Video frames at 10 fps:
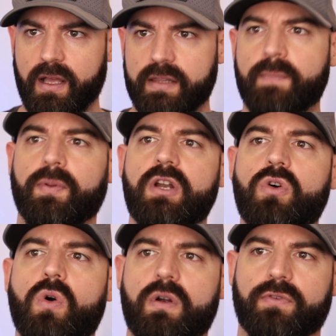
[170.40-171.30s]
The
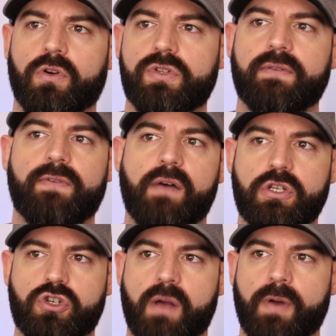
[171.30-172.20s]
political referrals involving
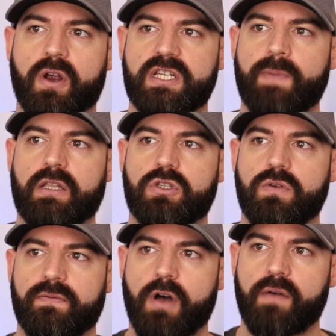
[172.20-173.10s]
Trump are expected to
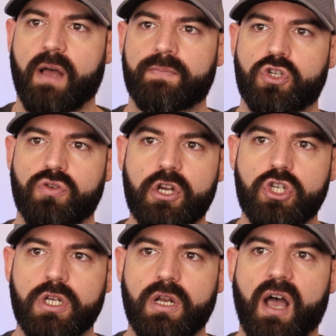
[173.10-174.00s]
involve
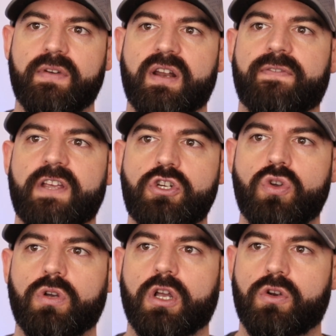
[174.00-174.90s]
obstruction of an
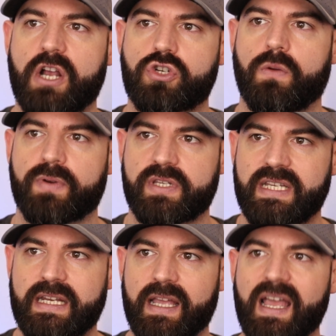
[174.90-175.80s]
official congressional
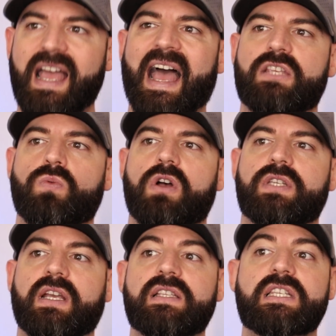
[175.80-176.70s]
proceeding, as well as
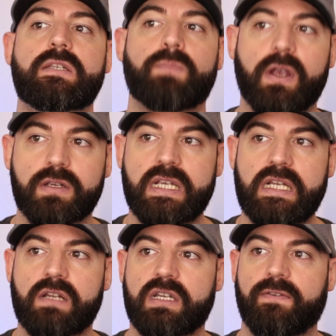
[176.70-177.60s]
conspiracy
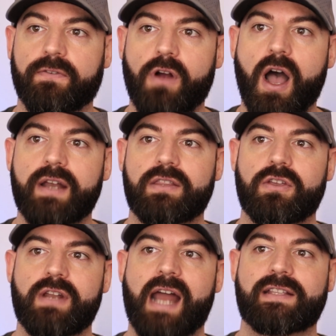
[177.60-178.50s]
to defraud the
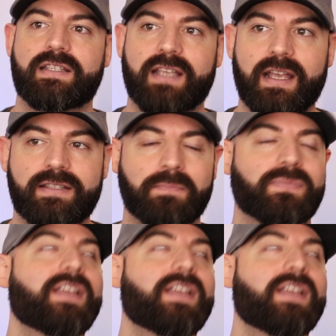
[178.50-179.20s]
United States.